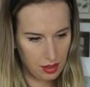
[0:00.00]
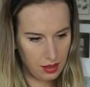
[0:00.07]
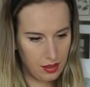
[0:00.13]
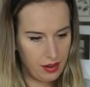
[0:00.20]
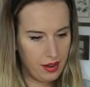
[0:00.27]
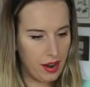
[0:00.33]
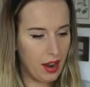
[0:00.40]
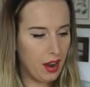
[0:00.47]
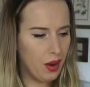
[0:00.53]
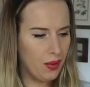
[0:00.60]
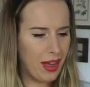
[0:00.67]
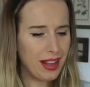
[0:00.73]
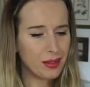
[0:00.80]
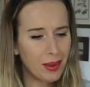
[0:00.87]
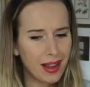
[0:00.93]
No,
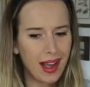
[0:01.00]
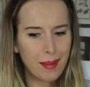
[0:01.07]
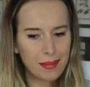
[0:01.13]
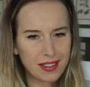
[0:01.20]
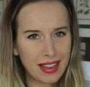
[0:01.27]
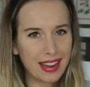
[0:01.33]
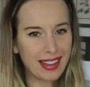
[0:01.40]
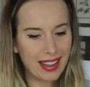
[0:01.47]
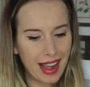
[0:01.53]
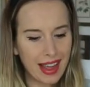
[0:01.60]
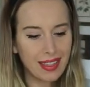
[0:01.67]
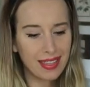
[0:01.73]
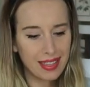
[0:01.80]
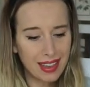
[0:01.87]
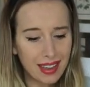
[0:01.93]
that's why I'm saying, like,
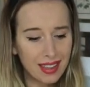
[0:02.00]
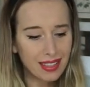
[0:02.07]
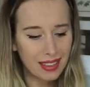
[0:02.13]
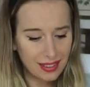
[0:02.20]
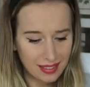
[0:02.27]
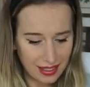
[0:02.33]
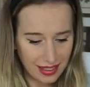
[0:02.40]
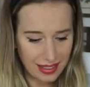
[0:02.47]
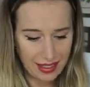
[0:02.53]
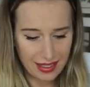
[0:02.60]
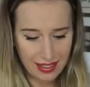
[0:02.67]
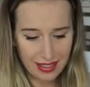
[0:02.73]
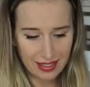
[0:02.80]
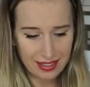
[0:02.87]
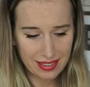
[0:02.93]
I think this
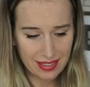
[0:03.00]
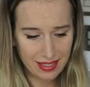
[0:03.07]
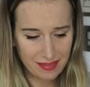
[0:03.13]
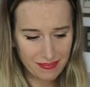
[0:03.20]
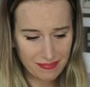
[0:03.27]
is...